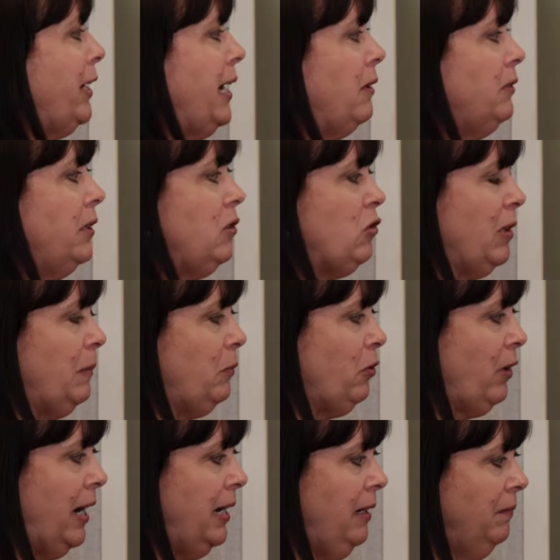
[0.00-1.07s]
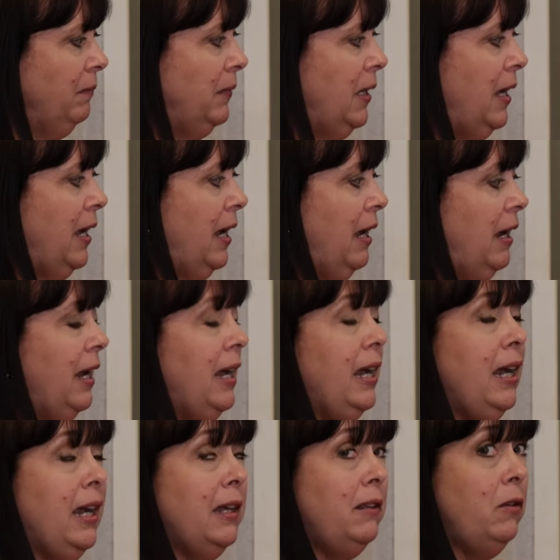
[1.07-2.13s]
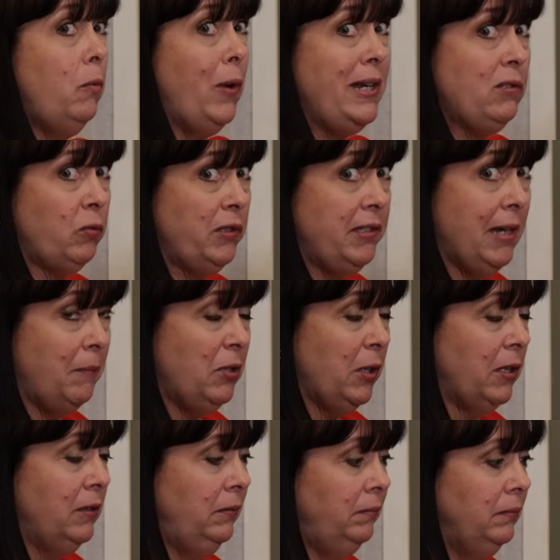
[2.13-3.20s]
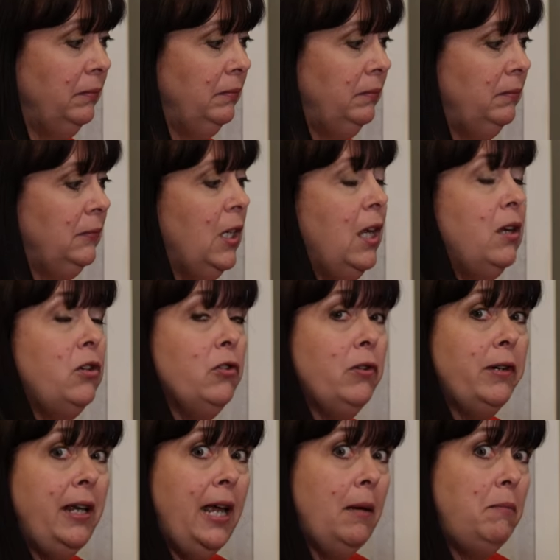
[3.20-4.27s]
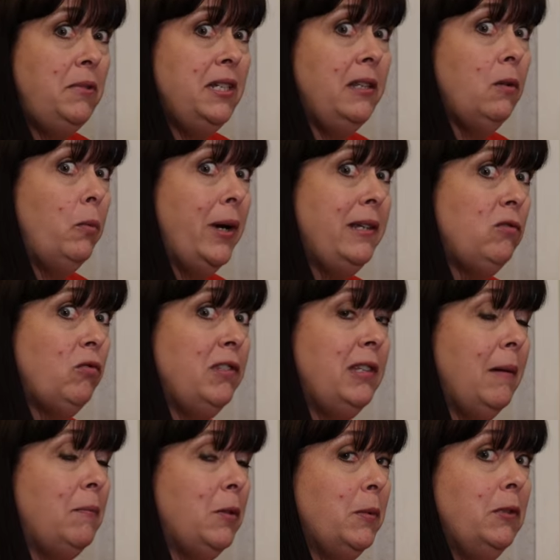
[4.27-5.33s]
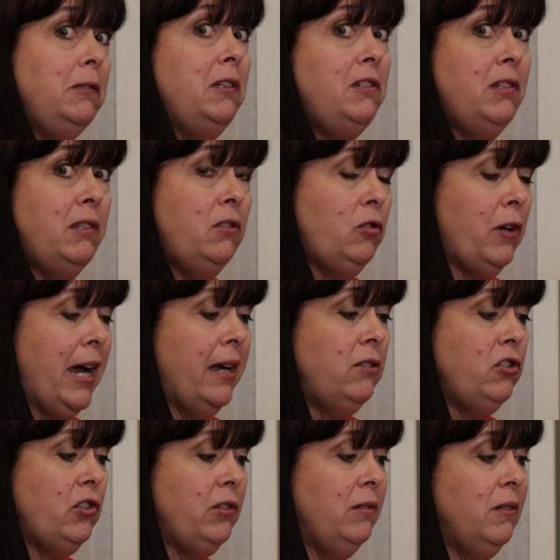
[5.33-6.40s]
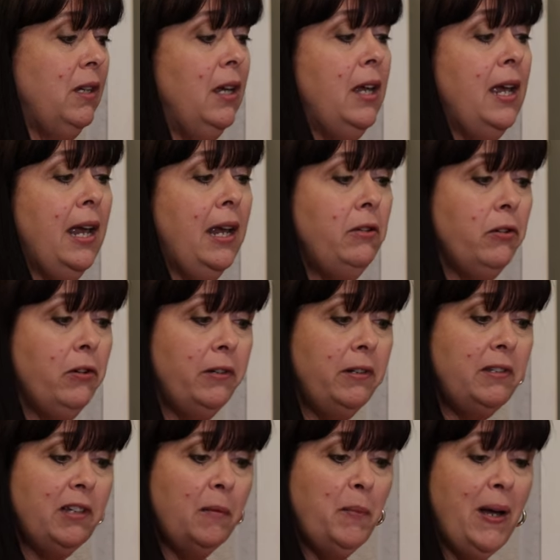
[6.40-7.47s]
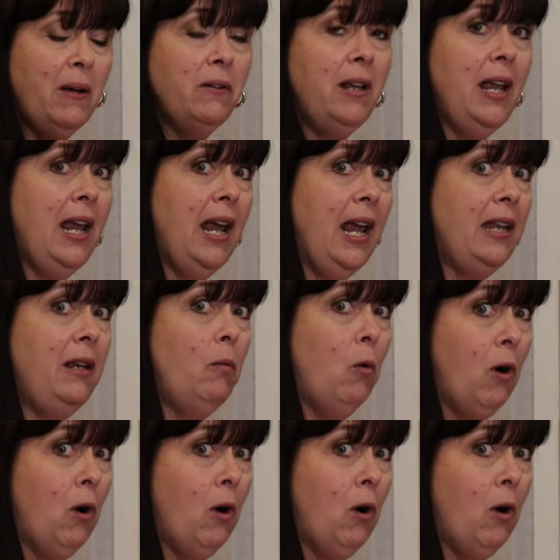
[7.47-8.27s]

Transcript: bring out the drip tray and the waste receptacle. You're going to empty the waste receptacle into the trash and you're going to dump out any